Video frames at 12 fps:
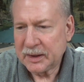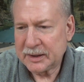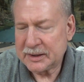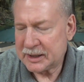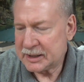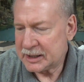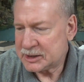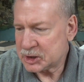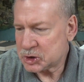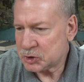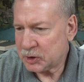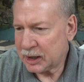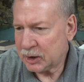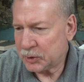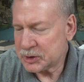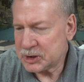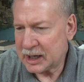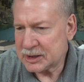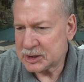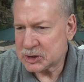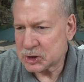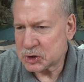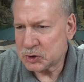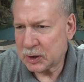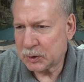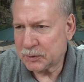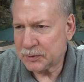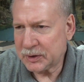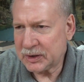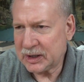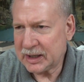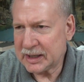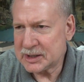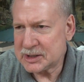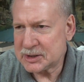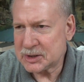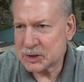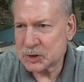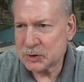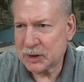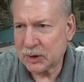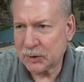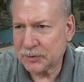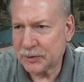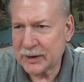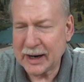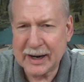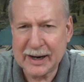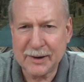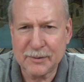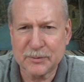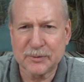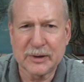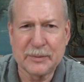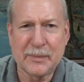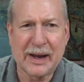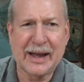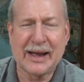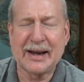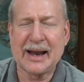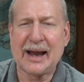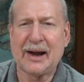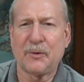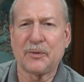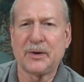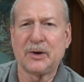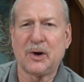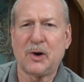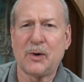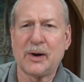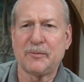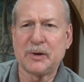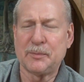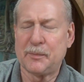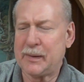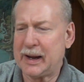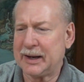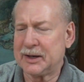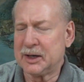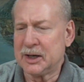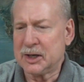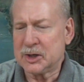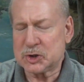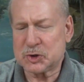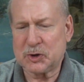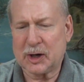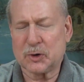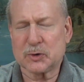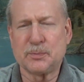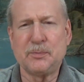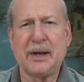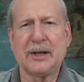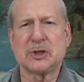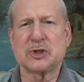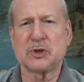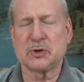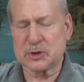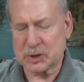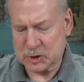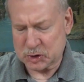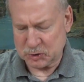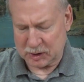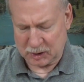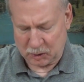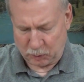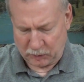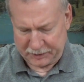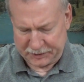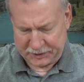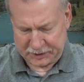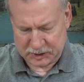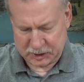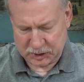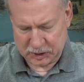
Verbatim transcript: it's a struggle. it's not just a struggle for kids, it's a struggle for every man out there. Oh, every man struggles. Ministers struggle with it.